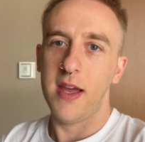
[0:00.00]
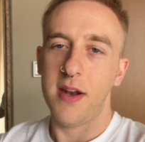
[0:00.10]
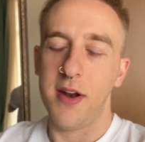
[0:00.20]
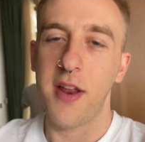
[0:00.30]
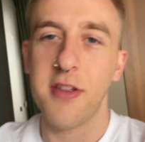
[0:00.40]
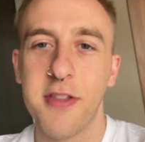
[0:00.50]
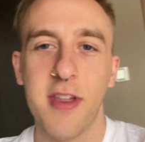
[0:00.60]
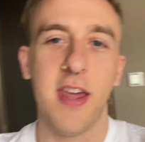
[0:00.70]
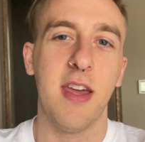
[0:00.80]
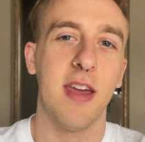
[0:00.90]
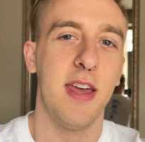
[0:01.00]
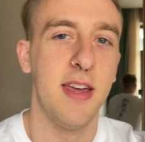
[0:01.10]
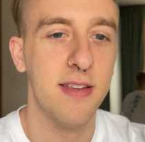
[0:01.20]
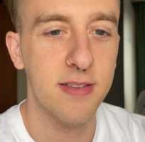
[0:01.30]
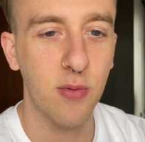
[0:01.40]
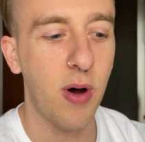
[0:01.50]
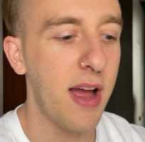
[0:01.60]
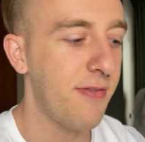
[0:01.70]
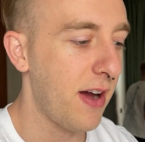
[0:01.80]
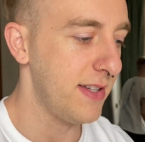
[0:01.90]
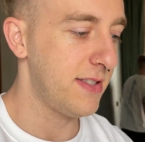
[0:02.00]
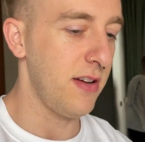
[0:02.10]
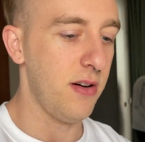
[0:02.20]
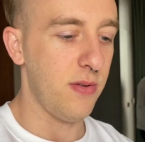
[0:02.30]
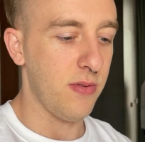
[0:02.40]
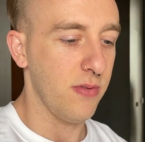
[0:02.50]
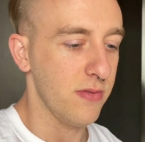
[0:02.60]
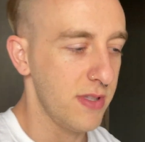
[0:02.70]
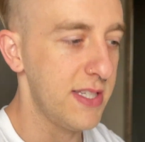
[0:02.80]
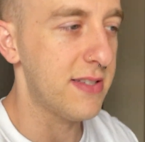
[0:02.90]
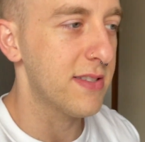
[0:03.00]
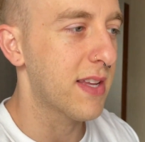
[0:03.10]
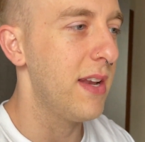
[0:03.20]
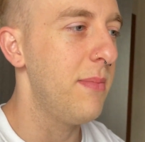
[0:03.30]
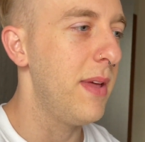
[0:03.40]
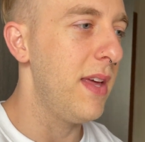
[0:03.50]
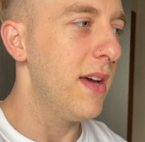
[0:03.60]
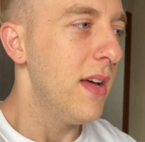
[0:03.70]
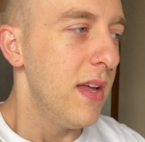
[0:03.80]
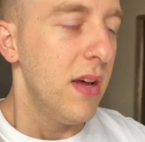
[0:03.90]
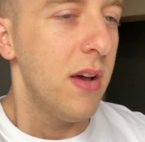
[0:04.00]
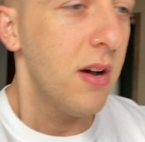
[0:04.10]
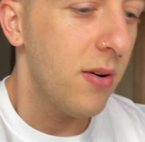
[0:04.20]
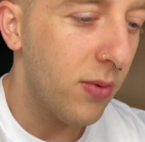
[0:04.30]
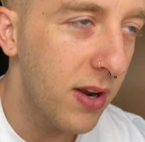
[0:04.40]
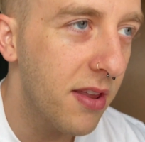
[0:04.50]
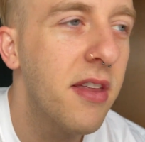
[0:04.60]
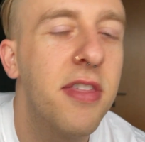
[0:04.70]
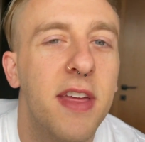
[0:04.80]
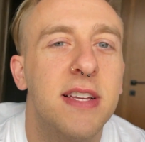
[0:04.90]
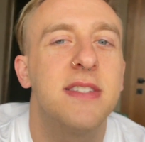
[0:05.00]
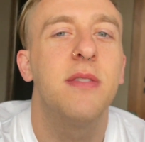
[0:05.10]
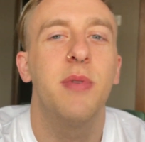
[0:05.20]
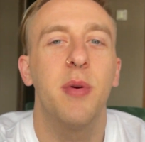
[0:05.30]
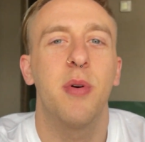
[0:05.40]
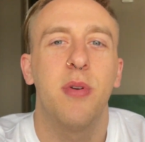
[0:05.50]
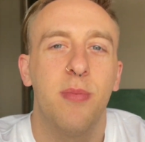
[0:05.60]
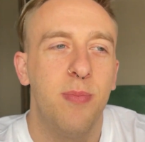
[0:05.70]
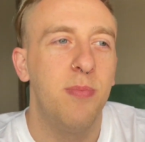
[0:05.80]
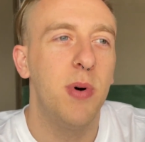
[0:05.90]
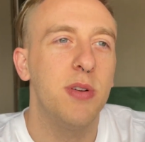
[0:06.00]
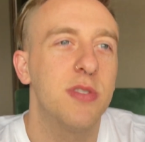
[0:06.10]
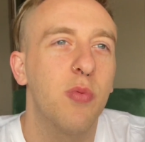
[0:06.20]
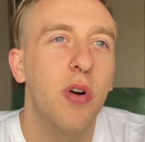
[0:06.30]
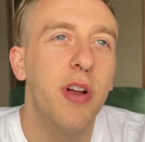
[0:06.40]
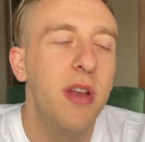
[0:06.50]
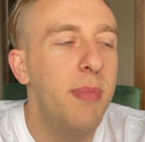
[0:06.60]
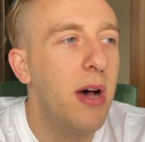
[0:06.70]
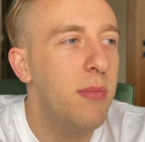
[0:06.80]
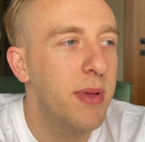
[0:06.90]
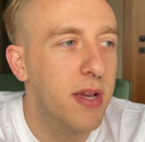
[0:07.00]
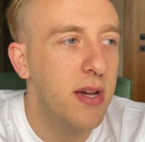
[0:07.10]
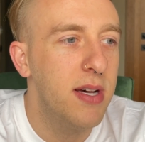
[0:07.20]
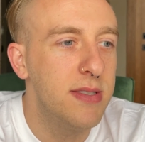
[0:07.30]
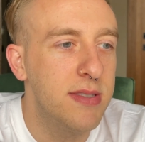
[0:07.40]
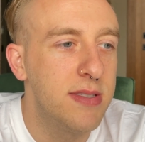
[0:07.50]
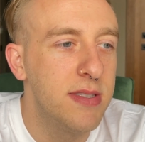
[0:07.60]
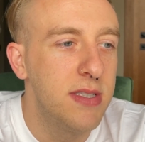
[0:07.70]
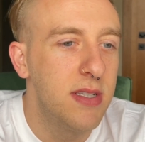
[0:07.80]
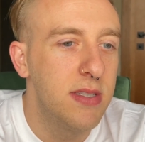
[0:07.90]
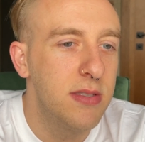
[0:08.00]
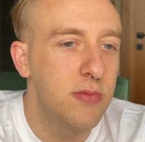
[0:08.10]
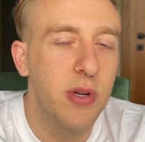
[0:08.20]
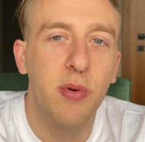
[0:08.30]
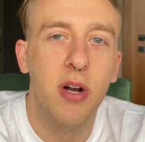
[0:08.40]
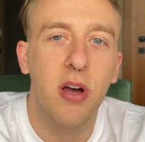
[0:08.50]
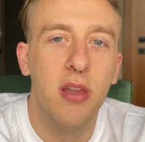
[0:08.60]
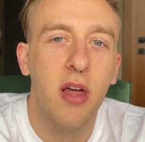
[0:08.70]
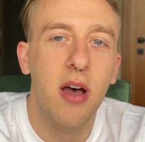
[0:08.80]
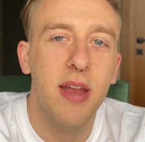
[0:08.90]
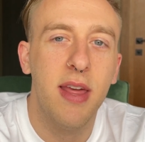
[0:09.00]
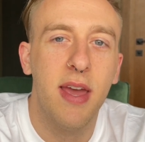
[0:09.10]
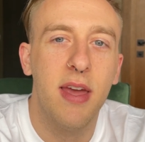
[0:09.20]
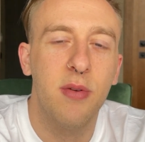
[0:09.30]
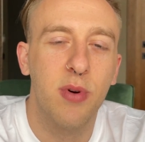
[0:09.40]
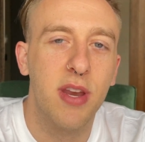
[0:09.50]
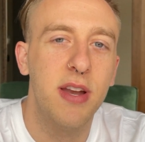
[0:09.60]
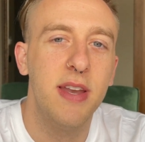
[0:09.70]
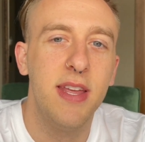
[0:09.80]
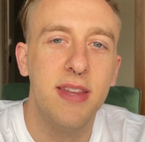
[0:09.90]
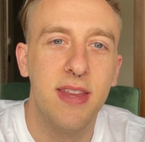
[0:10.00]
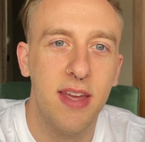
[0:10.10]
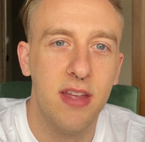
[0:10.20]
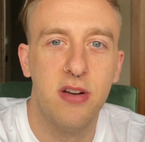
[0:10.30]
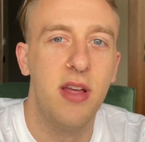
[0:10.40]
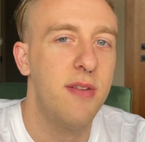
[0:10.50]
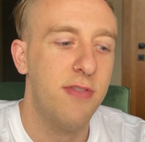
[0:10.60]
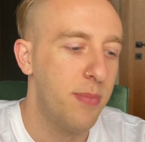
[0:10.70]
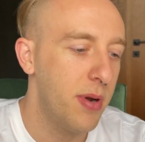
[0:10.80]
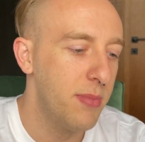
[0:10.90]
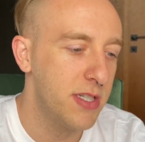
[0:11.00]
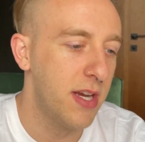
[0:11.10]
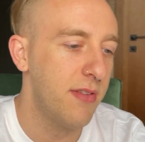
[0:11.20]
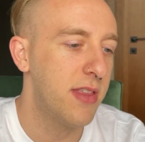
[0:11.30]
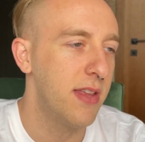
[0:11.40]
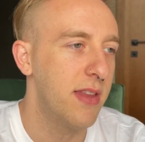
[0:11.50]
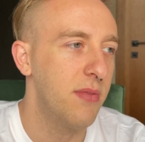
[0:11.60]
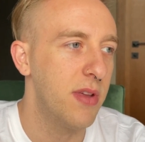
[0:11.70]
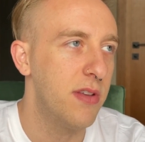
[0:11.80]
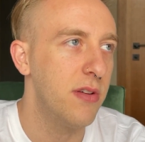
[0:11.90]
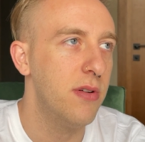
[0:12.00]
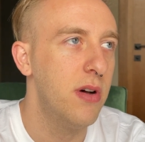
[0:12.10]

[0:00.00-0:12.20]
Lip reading: another thing is the Wi-Fi. So this is gonna be one of the things that we were most worried about because we work online and we're gonna need the internet for pretty much everything that we do.